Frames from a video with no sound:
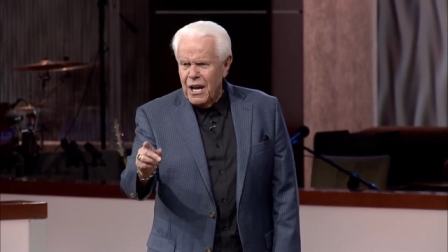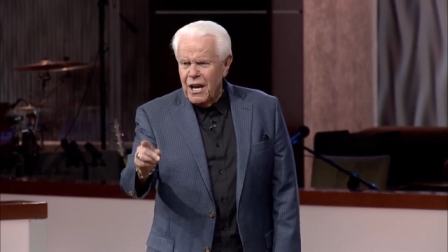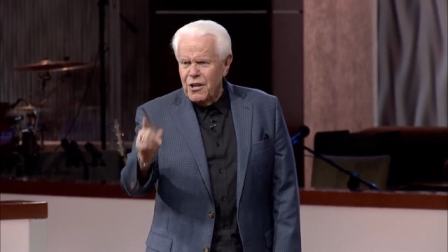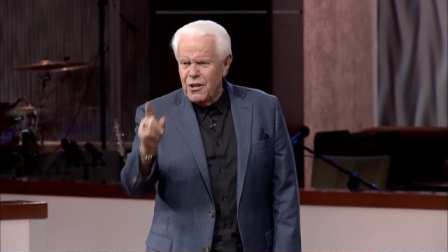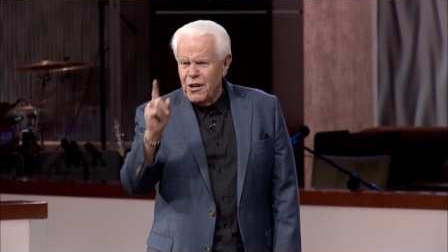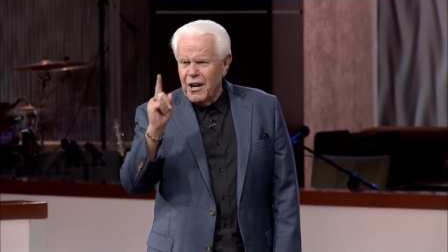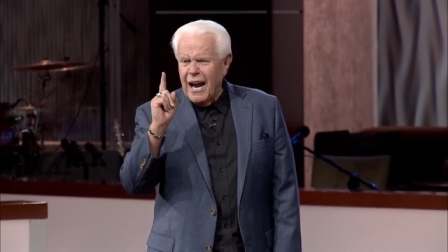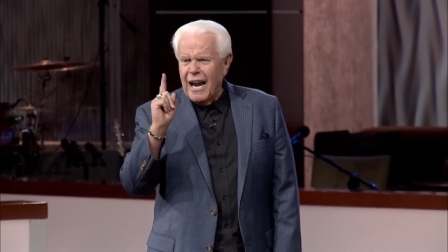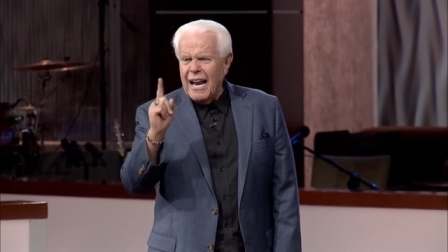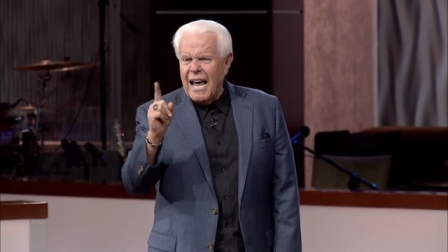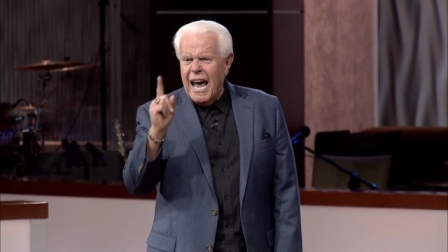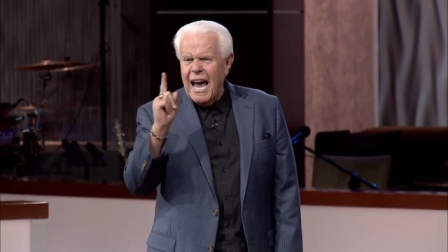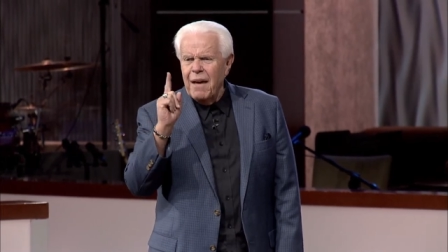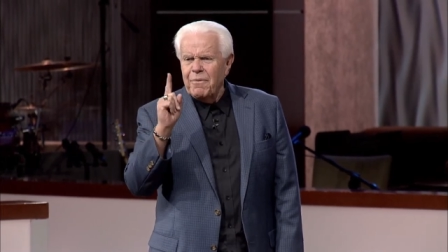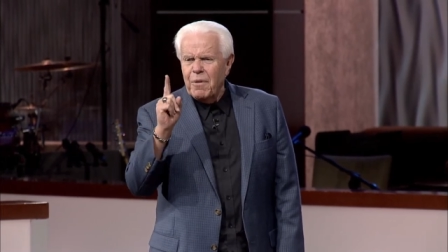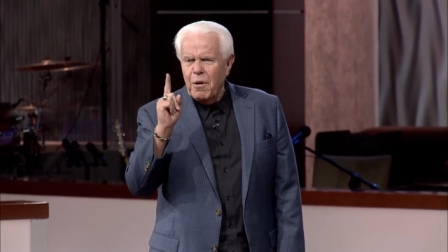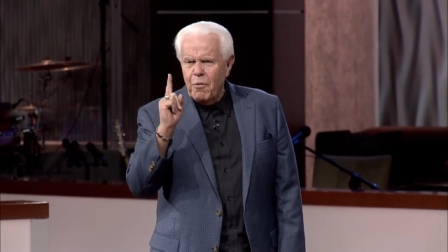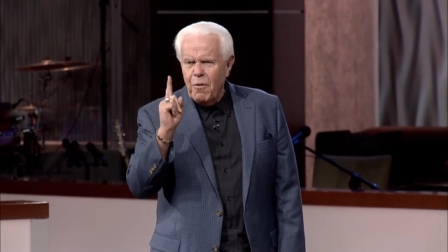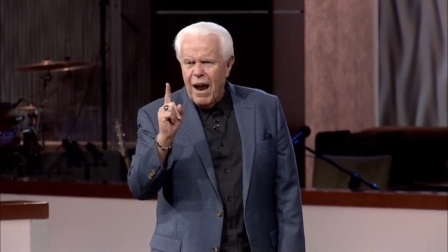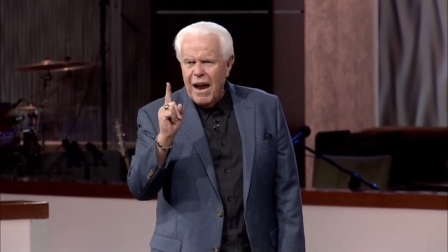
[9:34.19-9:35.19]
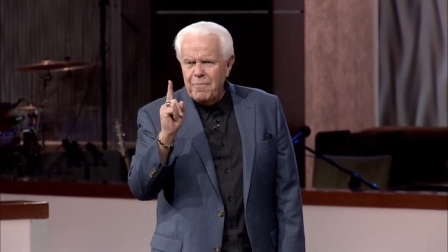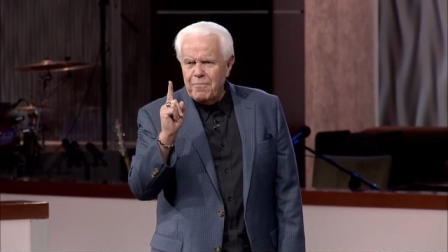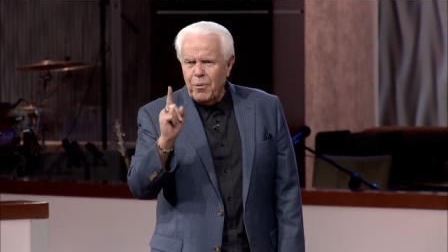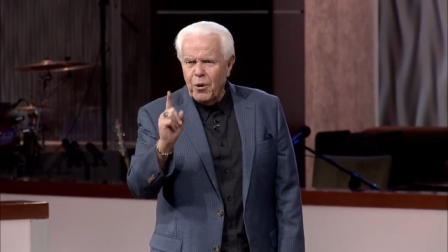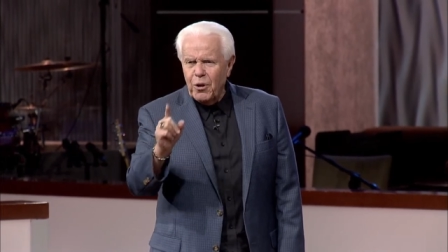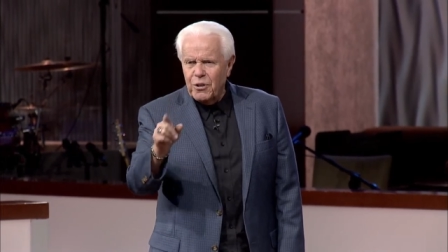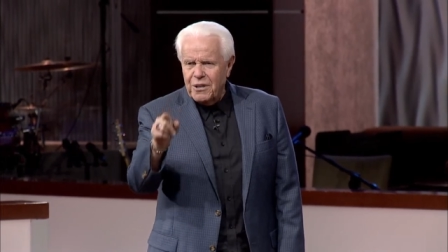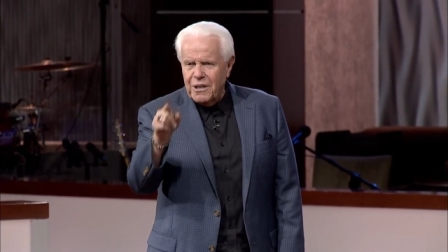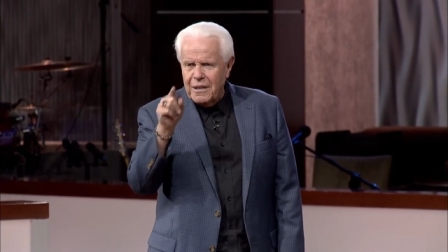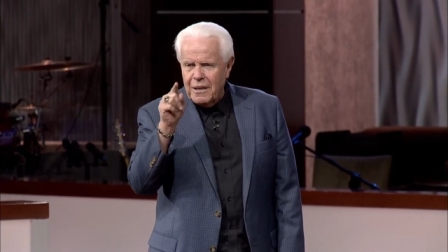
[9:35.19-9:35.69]
You got to have the right
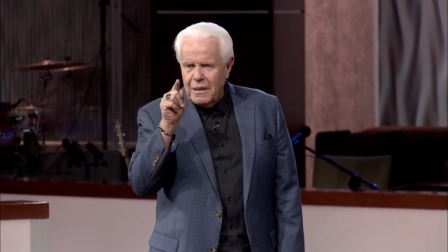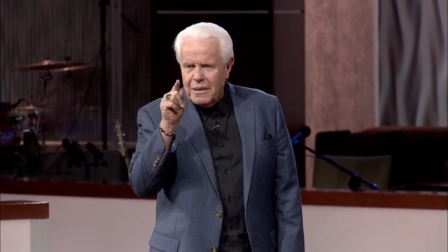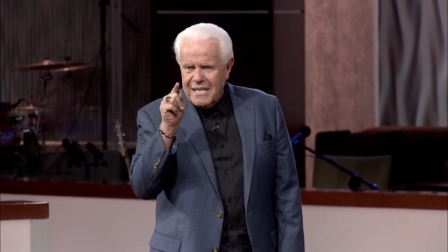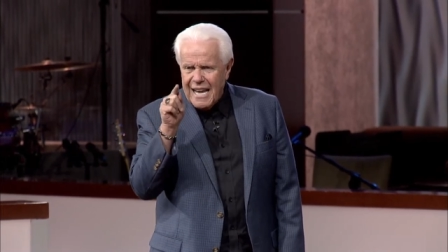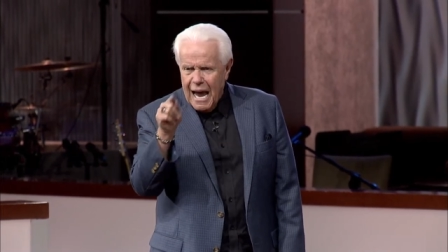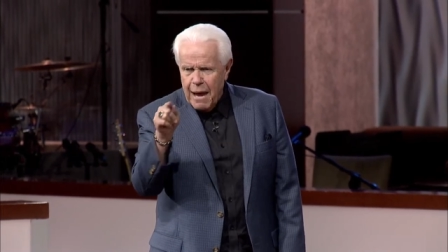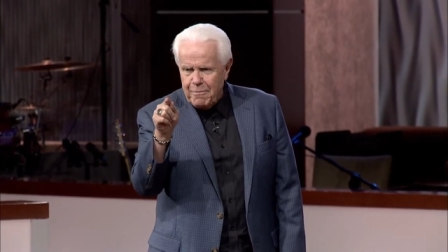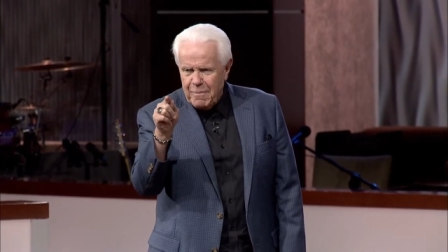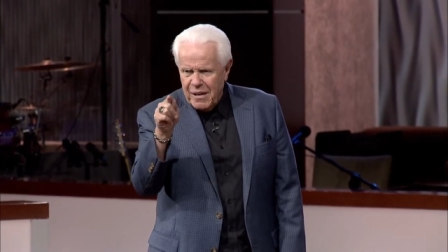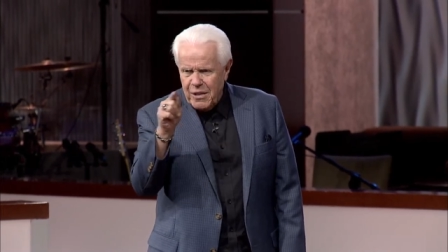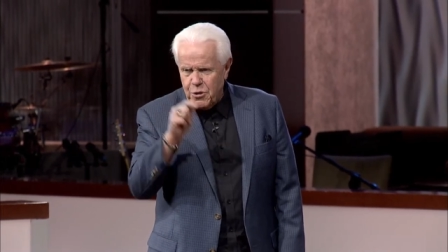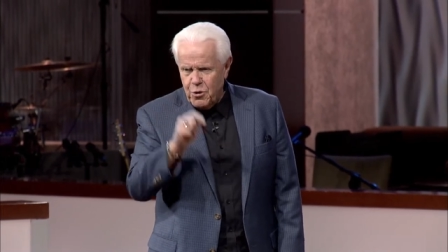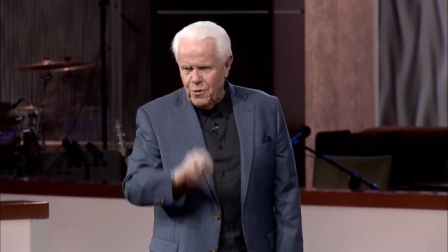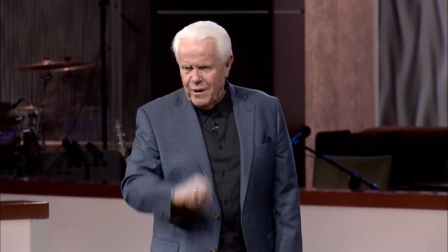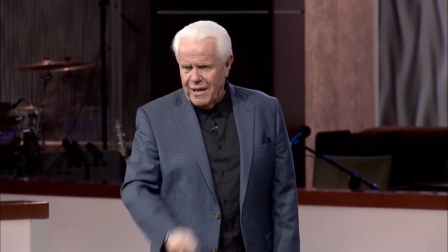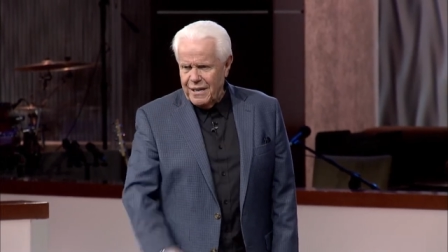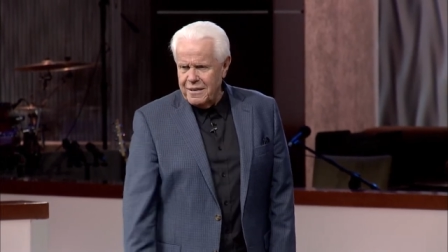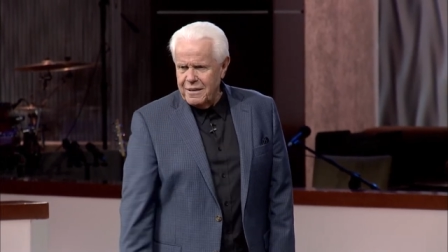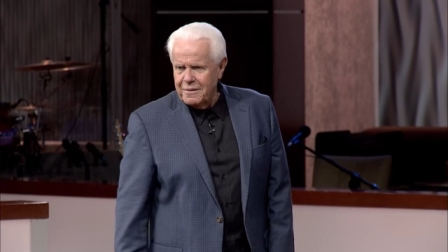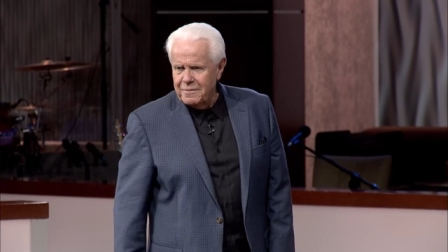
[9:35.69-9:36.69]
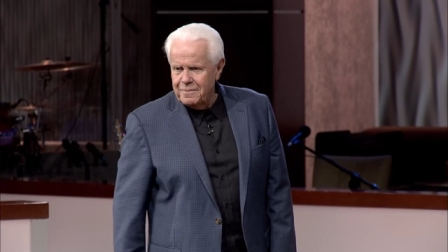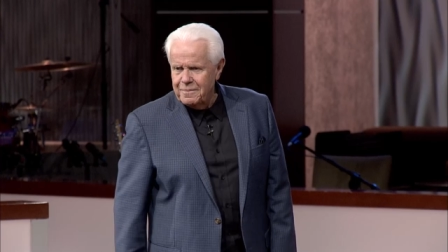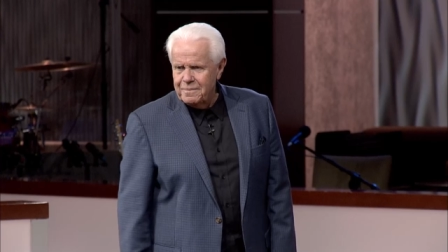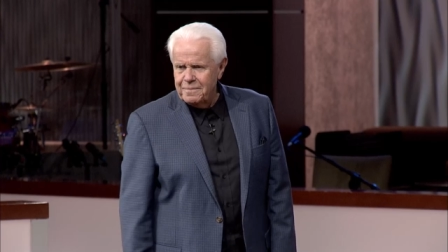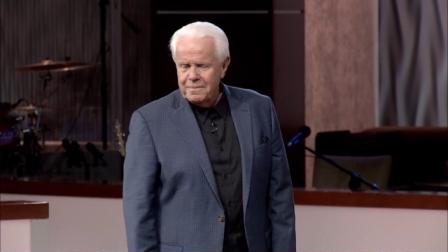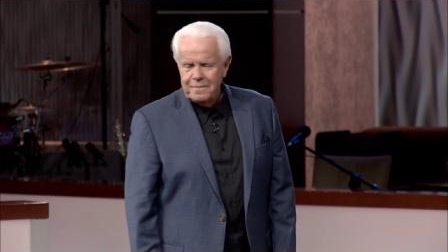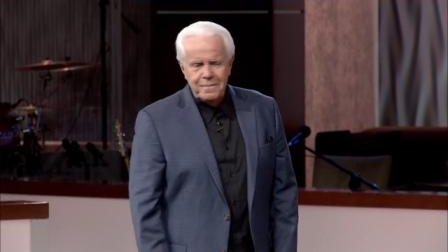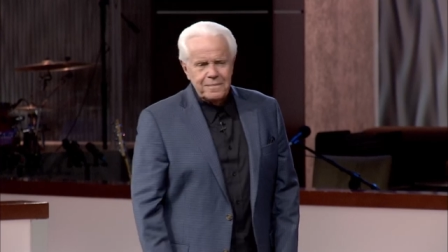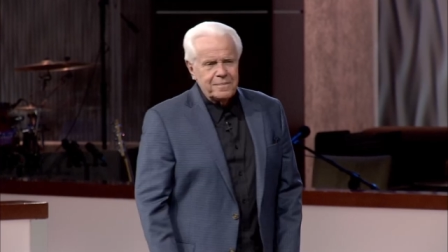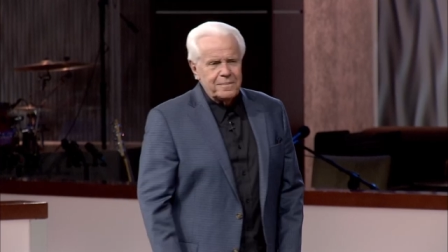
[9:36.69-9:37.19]
person to tap into it.
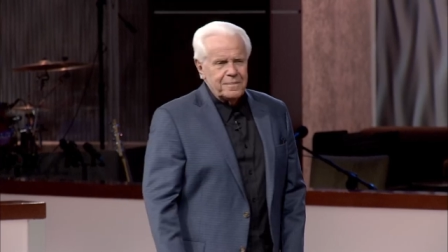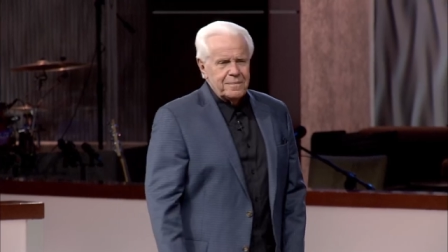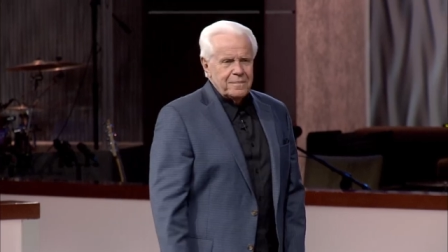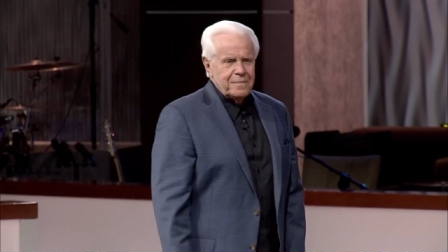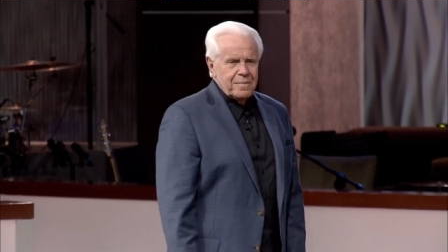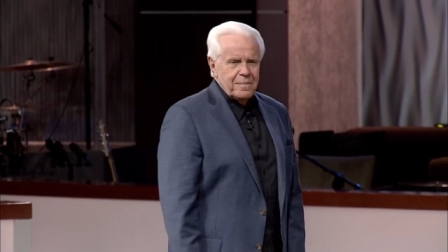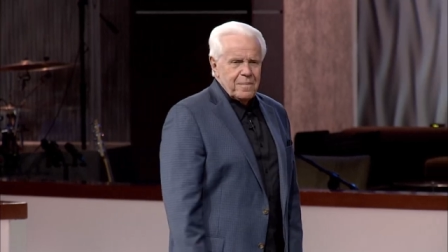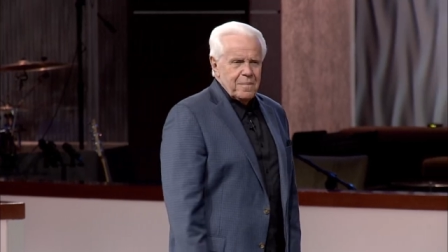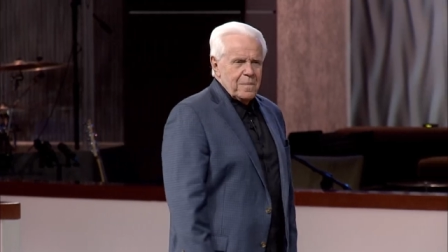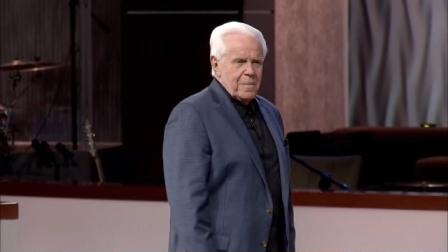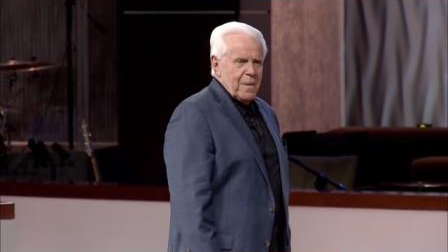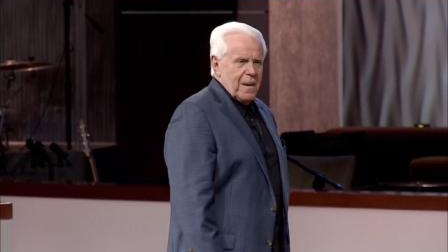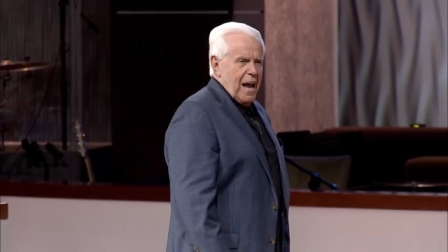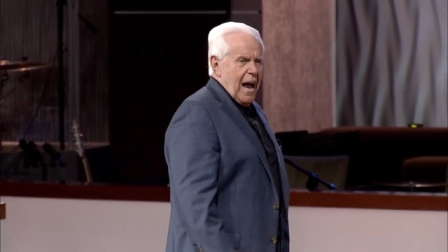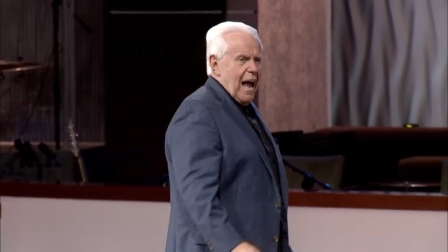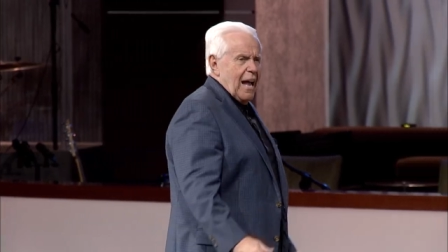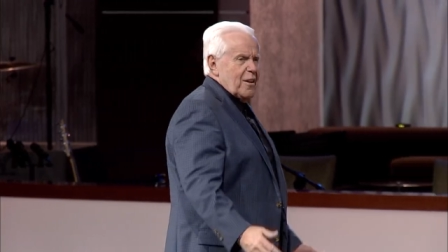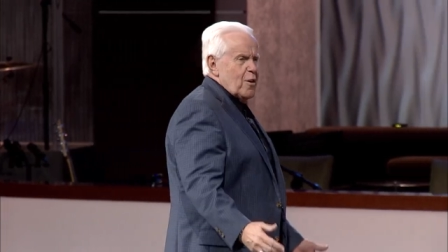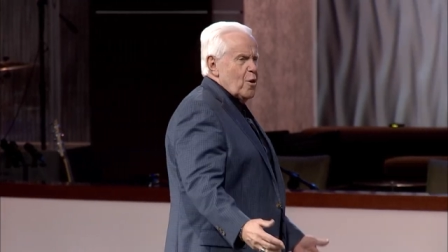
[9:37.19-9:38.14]
God